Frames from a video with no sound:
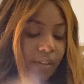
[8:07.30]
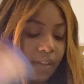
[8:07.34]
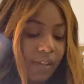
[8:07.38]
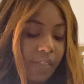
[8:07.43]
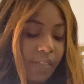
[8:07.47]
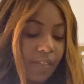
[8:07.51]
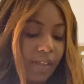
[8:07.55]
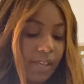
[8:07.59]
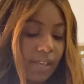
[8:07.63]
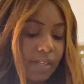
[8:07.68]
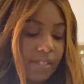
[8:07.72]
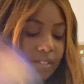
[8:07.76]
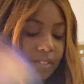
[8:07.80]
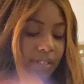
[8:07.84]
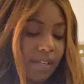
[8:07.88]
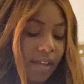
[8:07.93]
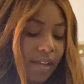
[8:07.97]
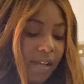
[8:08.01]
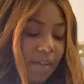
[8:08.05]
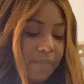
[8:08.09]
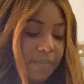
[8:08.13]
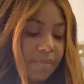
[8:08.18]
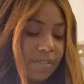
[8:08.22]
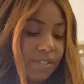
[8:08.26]
The Ace of
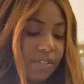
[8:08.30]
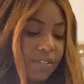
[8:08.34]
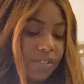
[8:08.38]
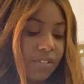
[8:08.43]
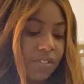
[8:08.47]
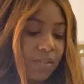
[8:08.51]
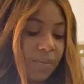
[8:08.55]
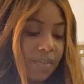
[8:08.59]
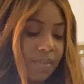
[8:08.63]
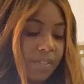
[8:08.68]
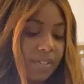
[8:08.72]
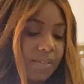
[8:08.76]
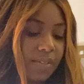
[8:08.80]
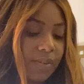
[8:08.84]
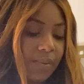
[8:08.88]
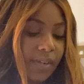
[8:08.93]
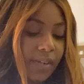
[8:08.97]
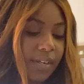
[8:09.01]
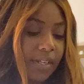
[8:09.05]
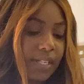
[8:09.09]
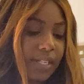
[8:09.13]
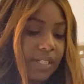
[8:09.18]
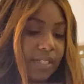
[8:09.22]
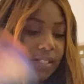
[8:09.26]
Cups, the Two of
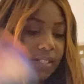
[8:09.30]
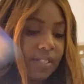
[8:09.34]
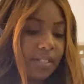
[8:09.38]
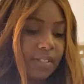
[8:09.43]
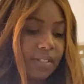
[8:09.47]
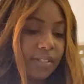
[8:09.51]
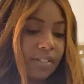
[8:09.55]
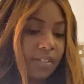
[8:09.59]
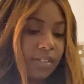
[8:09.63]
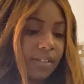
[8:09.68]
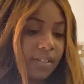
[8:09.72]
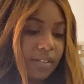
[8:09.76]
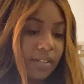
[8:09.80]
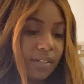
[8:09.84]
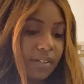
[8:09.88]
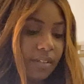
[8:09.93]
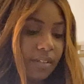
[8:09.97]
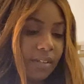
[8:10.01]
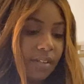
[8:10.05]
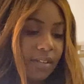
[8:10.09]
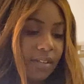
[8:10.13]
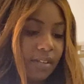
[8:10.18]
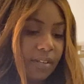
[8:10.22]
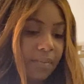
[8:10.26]
Swords,
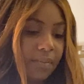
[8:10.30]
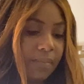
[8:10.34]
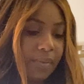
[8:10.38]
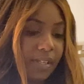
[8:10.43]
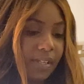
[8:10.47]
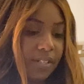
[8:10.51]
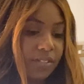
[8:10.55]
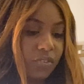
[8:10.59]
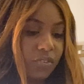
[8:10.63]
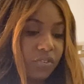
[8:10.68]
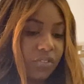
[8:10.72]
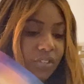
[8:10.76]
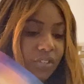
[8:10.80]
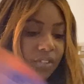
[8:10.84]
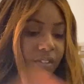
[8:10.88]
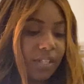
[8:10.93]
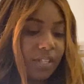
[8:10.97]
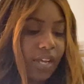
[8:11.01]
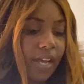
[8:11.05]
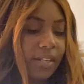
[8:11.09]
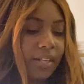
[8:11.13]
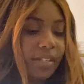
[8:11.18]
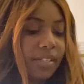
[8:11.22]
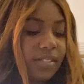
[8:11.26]
because they're still
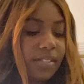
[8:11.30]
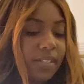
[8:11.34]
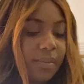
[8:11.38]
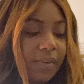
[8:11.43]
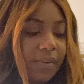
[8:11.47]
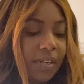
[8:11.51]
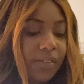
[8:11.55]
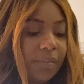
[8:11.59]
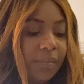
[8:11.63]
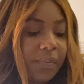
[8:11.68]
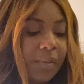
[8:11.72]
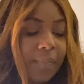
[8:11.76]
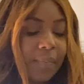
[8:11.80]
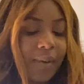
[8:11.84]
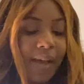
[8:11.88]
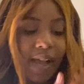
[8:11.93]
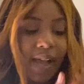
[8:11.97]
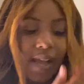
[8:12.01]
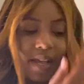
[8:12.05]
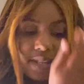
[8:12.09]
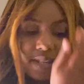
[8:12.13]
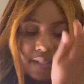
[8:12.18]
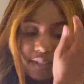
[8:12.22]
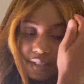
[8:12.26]
tied to somebody from the
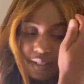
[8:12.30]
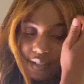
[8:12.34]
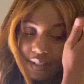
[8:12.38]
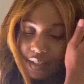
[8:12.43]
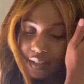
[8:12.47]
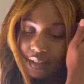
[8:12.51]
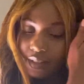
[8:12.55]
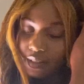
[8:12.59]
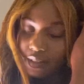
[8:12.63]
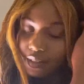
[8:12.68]
past.